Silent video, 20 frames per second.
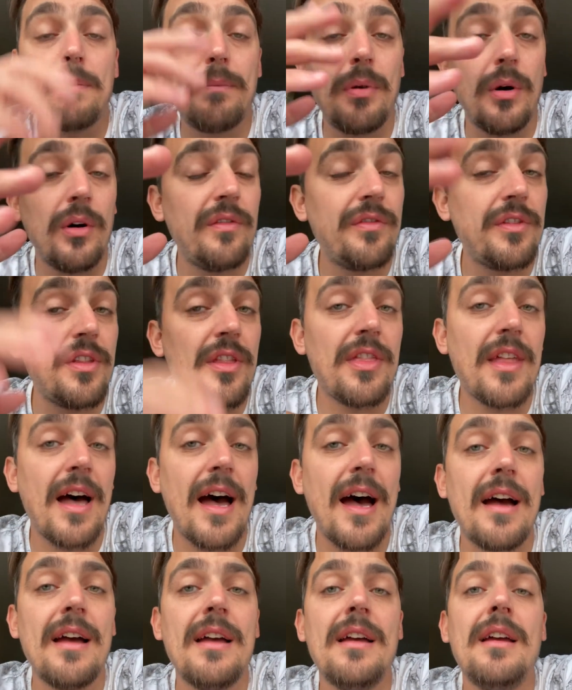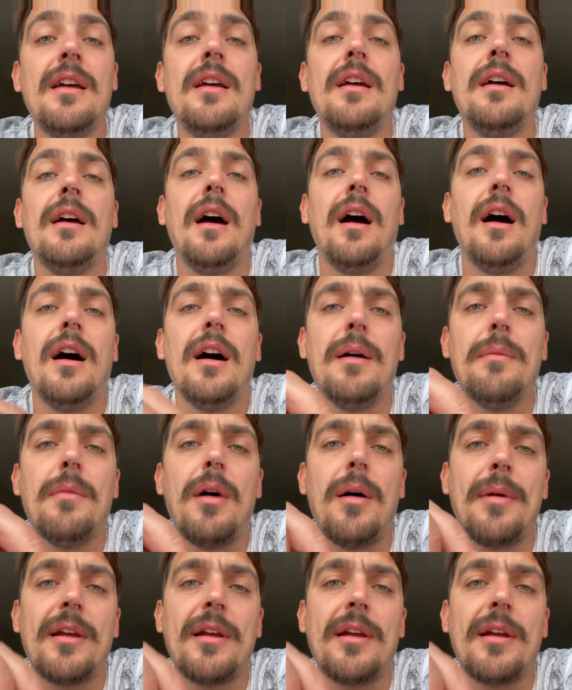But other than that, I'm